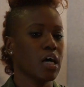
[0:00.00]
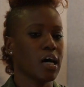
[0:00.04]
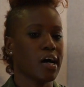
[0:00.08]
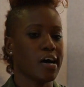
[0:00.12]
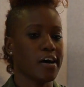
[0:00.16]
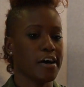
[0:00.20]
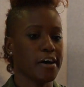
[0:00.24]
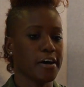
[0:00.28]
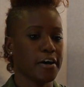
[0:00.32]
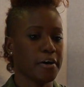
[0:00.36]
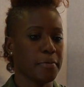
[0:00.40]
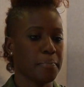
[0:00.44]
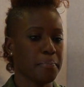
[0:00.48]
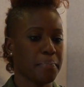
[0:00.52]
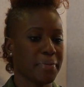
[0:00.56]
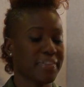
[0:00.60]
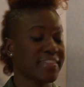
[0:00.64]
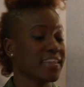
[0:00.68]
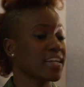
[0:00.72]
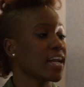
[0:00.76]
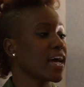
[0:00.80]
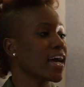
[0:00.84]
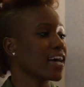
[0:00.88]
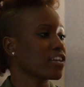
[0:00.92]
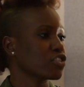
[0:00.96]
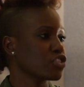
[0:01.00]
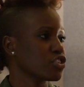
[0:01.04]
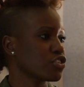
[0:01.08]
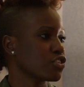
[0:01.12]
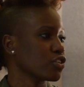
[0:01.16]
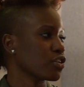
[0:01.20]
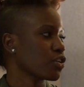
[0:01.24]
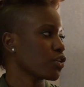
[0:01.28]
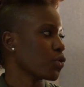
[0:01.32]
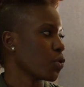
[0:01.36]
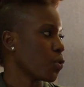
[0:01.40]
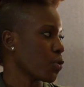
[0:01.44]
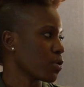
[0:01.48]
Um, but then I actually
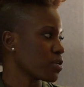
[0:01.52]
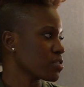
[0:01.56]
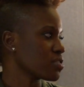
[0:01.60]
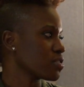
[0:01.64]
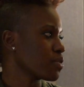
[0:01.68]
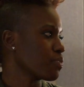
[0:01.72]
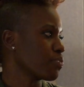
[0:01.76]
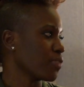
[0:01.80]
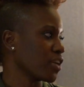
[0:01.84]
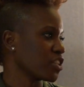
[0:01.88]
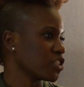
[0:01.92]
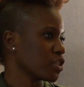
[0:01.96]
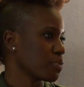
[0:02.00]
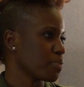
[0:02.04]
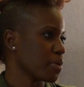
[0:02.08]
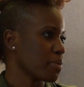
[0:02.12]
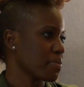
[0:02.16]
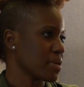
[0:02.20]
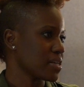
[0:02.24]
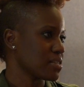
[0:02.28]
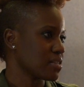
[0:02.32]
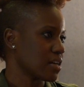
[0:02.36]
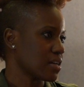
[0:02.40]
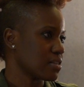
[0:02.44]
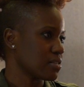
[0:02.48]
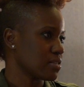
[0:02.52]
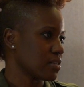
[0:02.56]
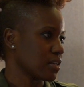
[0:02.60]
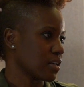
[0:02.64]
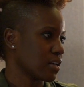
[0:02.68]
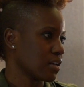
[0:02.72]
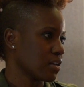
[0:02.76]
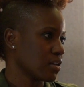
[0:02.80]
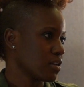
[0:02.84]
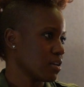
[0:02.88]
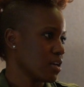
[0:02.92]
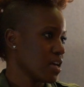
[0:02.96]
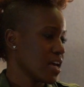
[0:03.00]
took a course to brush up on my sight
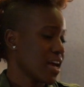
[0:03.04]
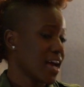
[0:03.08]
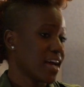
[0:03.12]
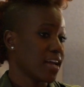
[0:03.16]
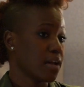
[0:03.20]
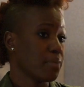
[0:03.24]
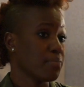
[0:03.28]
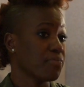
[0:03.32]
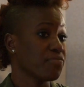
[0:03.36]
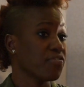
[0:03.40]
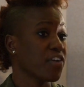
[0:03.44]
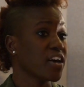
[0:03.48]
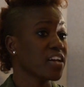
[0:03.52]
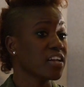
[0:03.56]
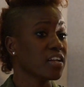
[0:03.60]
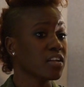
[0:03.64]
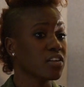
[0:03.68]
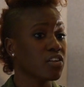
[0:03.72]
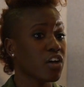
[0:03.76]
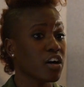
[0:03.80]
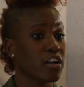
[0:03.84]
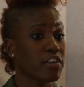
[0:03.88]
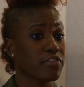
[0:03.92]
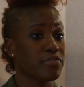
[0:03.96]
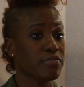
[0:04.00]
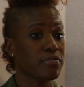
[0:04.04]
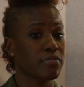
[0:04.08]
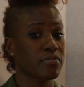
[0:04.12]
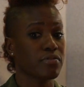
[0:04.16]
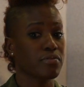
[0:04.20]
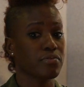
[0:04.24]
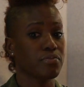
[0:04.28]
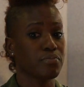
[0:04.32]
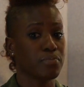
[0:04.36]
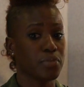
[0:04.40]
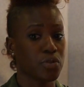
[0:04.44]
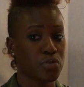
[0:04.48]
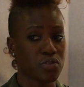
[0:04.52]
singing, and I'm finding a lot of
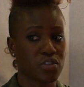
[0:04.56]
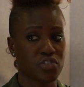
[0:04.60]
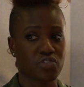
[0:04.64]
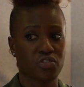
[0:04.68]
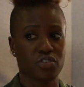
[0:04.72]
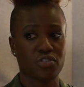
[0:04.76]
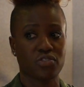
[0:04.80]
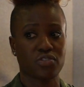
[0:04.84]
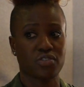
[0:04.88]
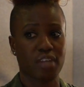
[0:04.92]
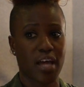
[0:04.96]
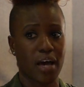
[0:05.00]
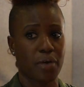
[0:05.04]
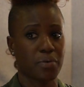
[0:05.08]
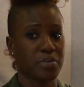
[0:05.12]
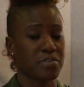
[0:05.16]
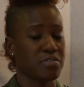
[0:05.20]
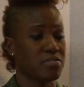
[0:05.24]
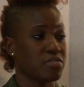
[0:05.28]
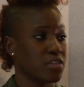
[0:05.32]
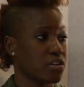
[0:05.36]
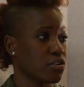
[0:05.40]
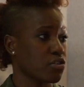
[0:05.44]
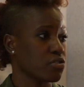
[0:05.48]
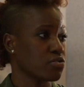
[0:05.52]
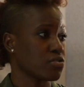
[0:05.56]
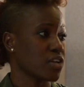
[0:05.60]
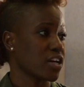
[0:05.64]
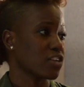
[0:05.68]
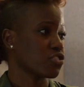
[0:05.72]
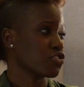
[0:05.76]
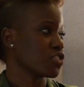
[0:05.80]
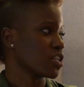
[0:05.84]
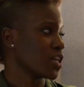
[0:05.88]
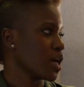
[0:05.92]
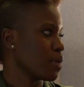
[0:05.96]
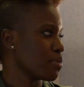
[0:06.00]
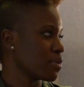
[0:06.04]
musicians now and singers
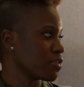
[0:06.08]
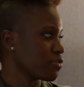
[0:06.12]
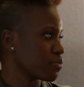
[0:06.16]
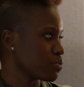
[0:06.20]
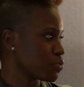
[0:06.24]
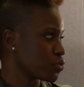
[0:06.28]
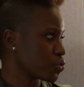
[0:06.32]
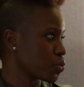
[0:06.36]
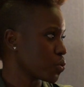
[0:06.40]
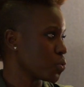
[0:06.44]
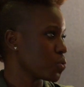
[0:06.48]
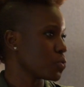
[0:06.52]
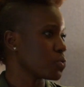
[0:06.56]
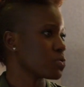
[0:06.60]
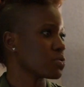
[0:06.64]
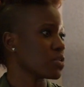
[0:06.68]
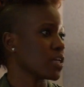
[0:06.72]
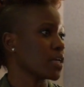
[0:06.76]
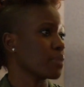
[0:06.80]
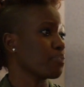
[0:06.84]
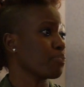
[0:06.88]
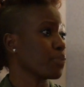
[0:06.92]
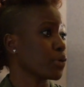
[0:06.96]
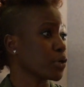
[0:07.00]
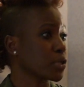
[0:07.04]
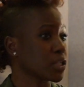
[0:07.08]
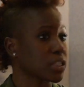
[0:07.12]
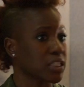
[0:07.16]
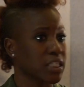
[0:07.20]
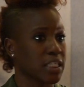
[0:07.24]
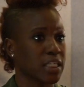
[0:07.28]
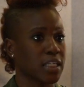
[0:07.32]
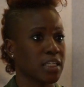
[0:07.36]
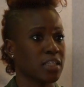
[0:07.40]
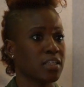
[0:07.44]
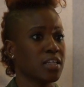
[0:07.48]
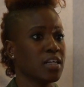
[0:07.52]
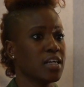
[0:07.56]
actually coming from schools like
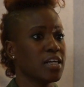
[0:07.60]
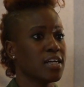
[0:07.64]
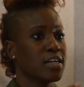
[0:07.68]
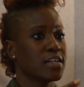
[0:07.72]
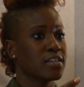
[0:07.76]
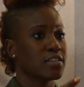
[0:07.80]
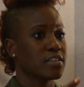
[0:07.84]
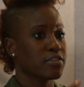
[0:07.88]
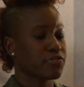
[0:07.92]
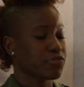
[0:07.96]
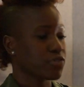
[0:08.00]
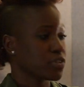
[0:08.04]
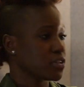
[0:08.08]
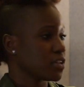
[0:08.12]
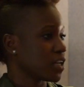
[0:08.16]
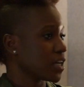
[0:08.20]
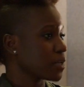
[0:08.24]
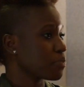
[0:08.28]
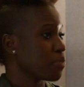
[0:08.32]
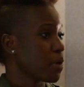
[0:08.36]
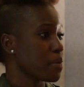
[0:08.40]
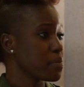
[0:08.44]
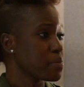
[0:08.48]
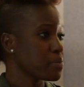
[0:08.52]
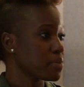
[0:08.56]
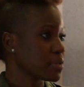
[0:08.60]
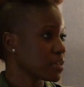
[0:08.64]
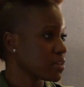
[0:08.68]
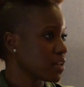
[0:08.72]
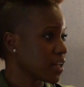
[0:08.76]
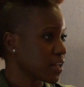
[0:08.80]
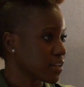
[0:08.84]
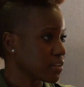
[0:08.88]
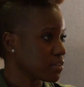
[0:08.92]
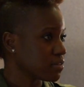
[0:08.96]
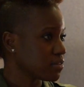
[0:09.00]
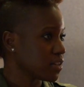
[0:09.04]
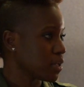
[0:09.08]
Berklee and different like probably
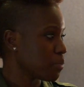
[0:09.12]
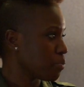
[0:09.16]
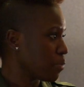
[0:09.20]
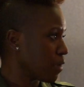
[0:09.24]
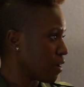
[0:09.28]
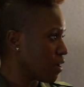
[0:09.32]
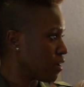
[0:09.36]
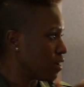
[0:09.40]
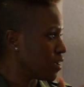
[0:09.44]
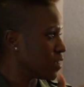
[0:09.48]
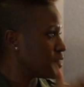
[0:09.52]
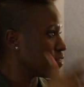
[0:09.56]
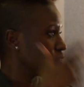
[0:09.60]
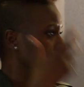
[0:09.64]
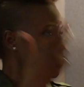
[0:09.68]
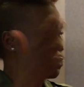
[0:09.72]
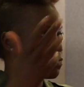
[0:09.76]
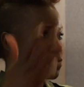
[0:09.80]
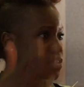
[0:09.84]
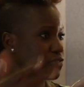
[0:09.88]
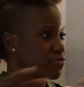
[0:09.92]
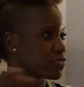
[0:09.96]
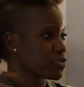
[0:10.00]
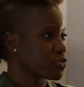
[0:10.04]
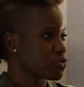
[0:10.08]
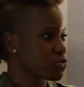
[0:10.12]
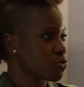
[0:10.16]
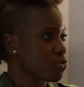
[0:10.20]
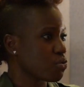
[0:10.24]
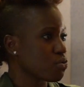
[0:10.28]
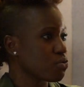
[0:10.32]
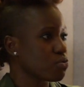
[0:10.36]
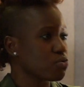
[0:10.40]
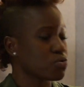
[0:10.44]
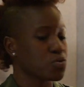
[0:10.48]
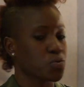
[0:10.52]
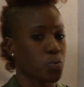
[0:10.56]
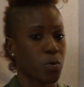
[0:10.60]
like LIPA and you know different
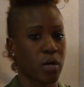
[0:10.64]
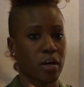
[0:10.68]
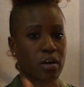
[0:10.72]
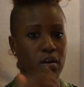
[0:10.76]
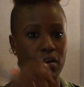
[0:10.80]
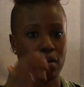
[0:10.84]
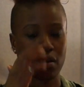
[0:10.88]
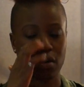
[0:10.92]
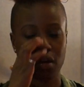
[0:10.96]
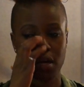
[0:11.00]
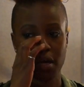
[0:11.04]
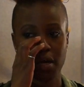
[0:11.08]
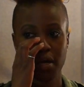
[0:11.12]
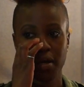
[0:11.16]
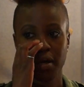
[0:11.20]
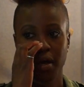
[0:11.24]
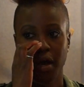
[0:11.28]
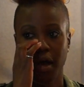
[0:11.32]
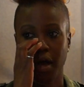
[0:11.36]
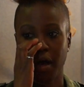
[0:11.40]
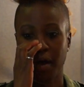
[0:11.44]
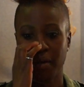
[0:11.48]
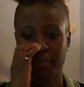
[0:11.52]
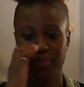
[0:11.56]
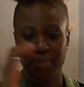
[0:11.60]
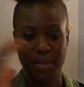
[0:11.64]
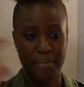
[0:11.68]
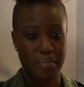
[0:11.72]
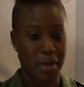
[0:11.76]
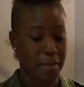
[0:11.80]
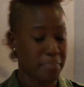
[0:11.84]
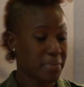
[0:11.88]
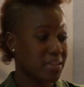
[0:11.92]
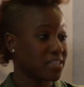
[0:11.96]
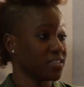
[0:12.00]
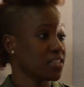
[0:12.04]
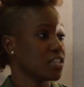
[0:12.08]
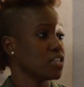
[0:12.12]
schools where um, they
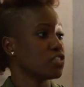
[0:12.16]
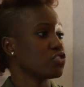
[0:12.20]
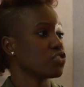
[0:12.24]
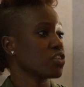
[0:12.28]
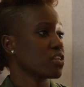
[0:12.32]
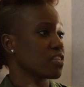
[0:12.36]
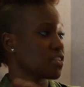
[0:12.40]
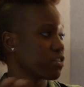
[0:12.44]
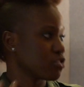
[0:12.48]
might be teaching.